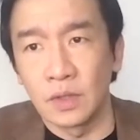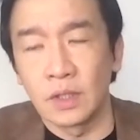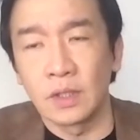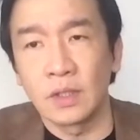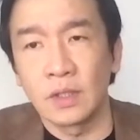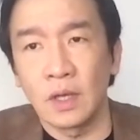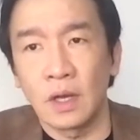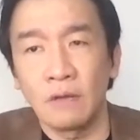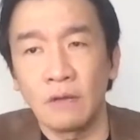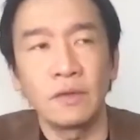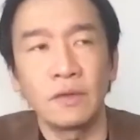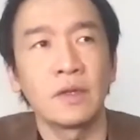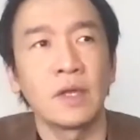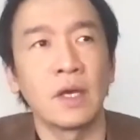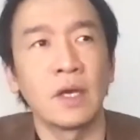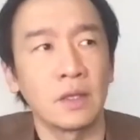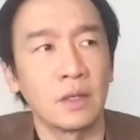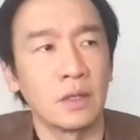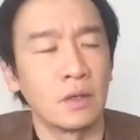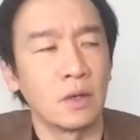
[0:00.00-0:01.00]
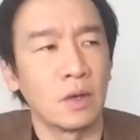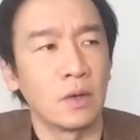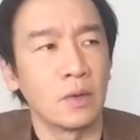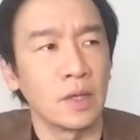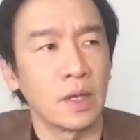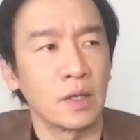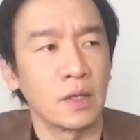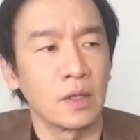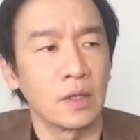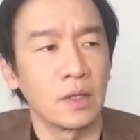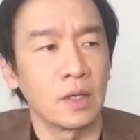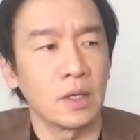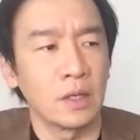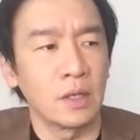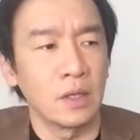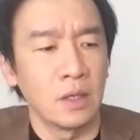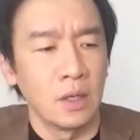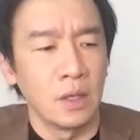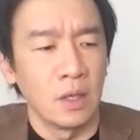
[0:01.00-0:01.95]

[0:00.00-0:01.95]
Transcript: And then after that, you know, I, I think